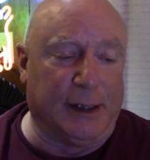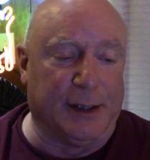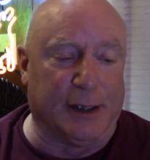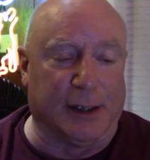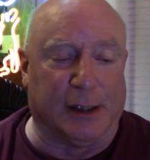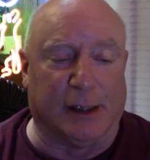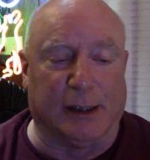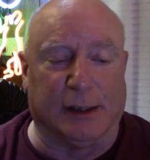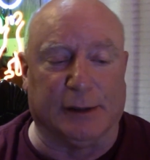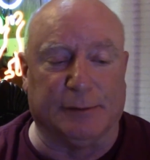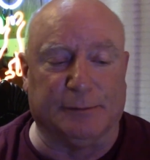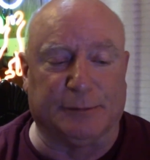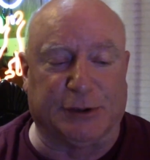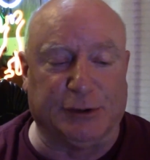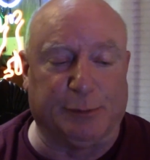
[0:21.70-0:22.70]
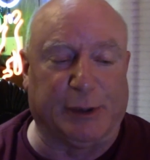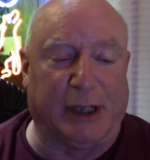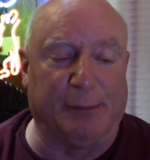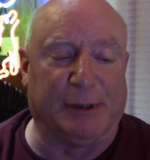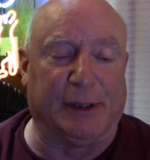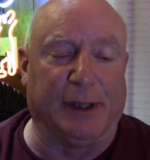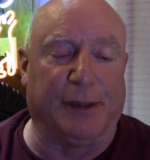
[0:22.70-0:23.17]
There are two
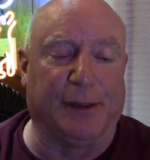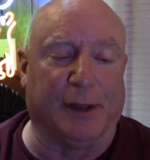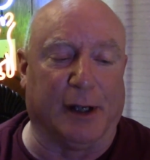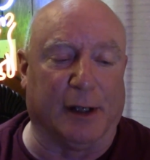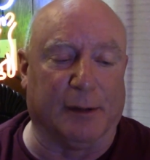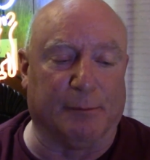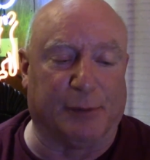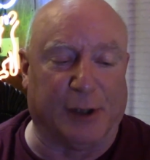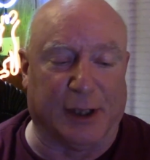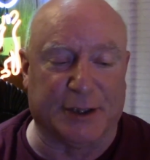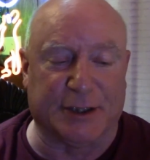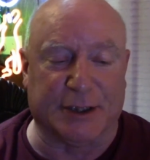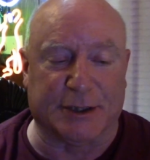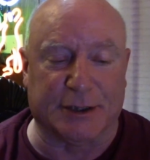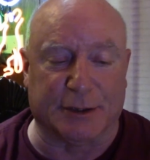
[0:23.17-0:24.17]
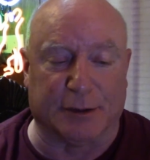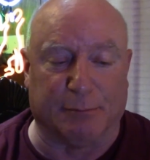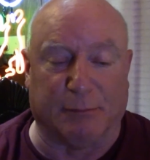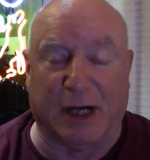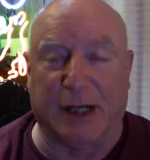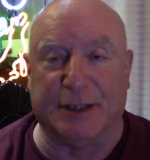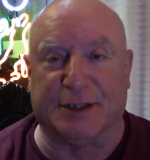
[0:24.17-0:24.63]
primary thought processes or
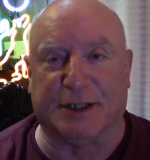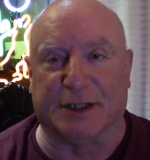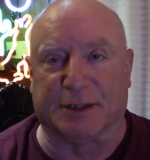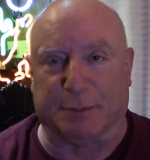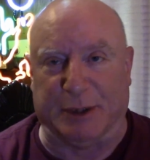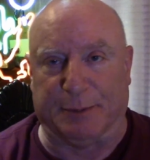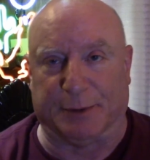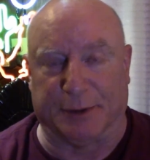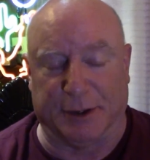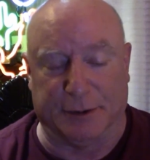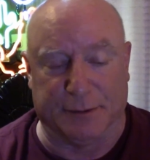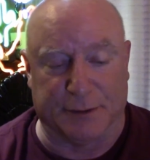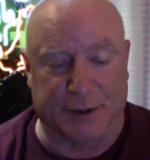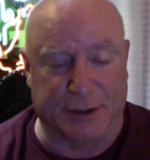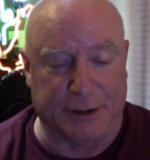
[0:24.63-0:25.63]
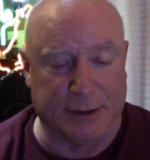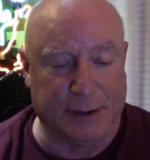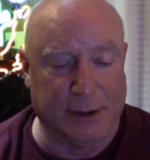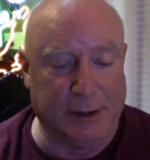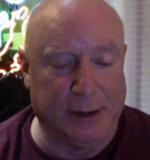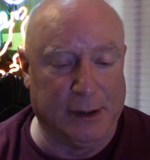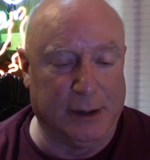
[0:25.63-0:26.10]
mindsets people use
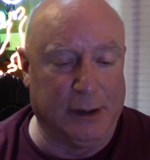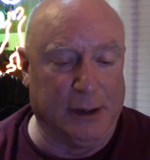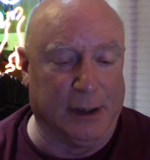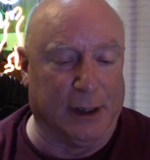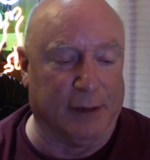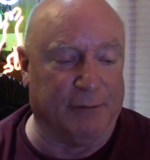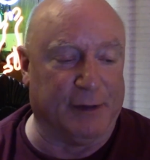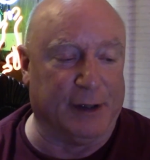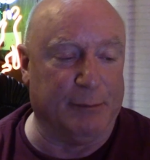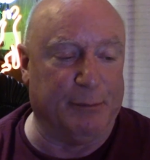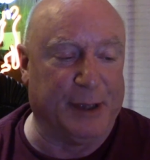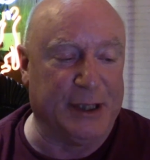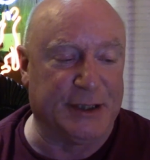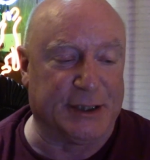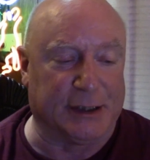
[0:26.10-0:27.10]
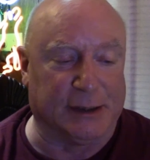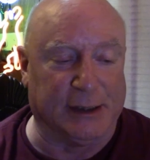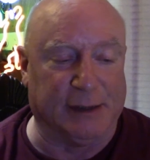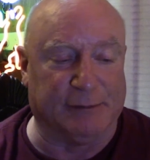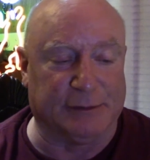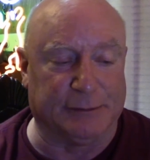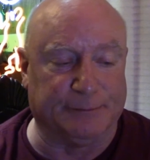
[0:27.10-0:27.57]
on a very basic
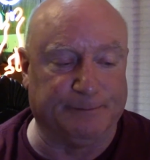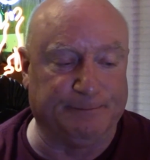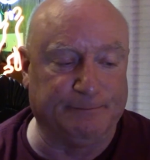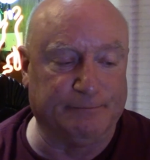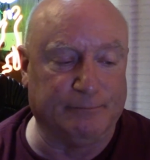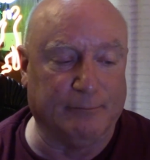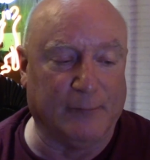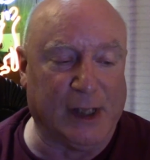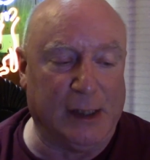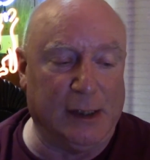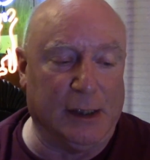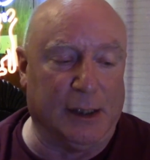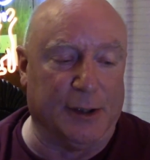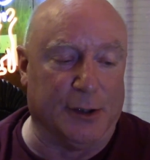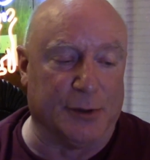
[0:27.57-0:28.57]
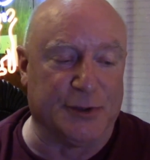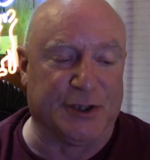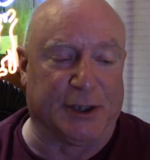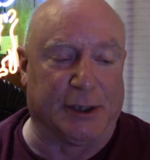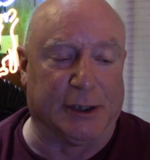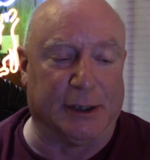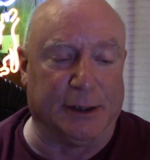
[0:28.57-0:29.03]
level.
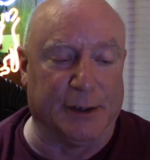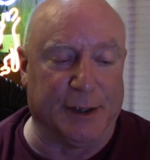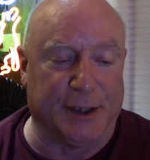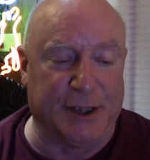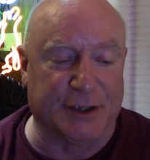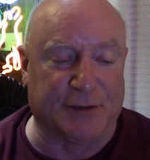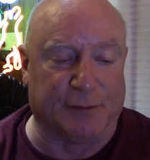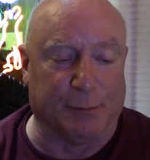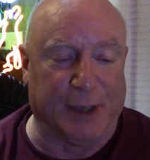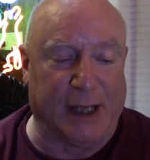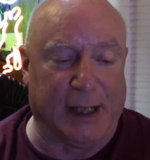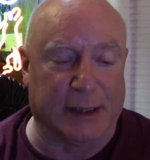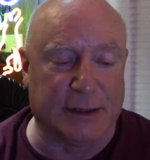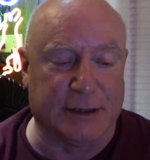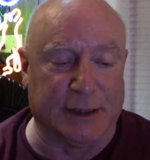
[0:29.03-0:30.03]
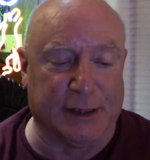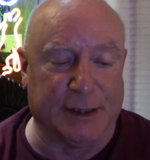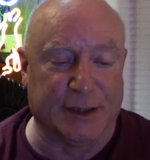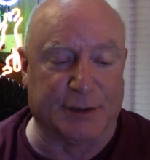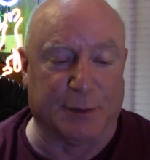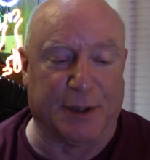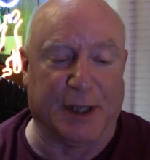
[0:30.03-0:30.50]
Those are this from that and
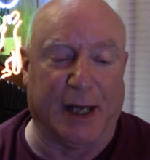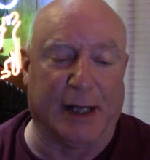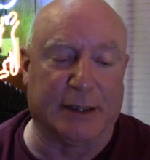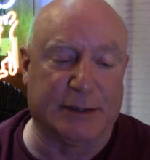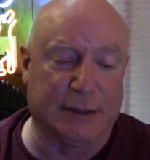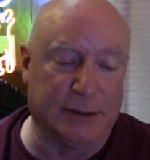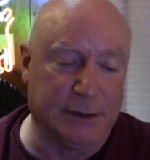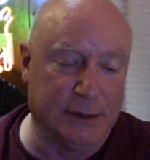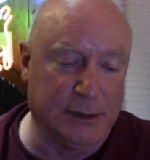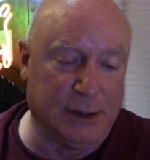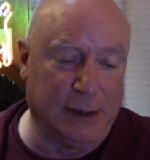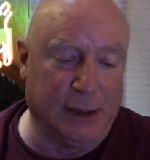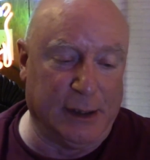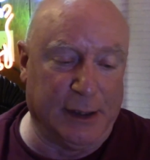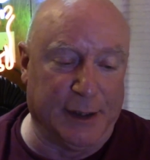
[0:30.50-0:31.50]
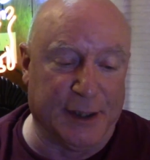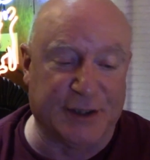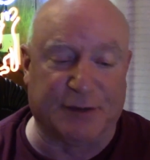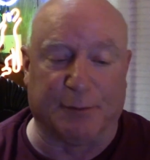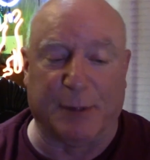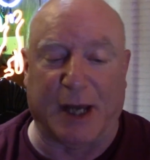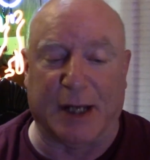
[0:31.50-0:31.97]
this with that.
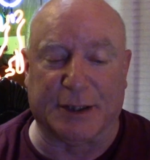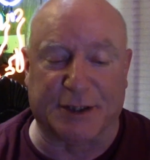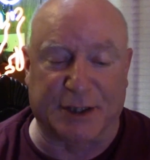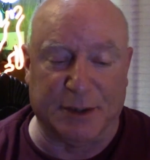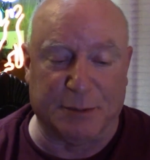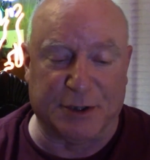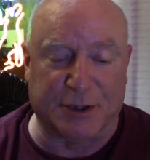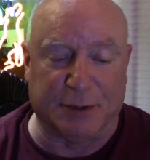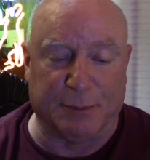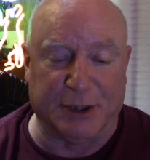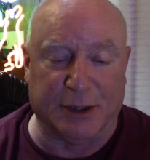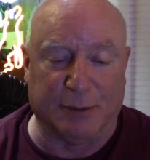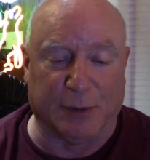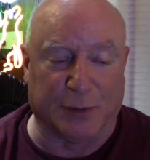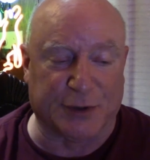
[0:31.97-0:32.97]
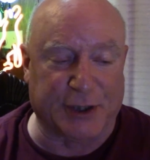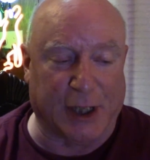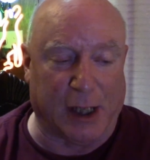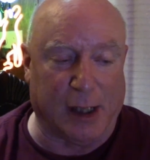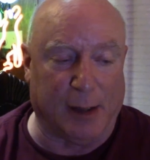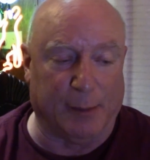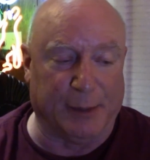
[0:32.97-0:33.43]
This from that seems to be the most
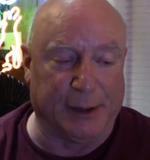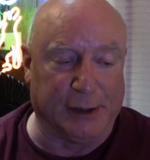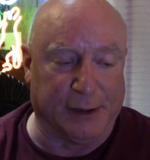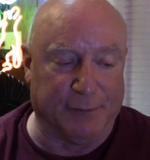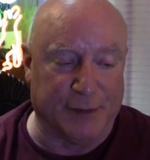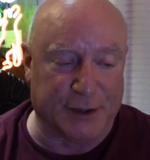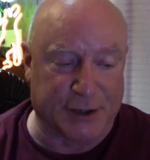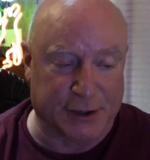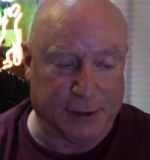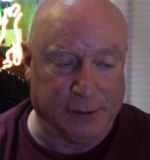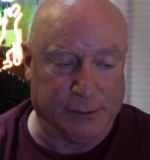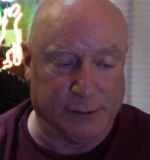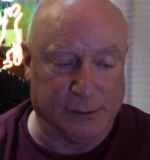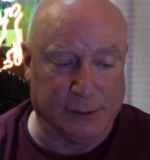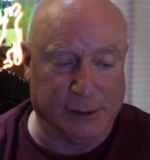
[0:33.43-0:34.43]
common of the two.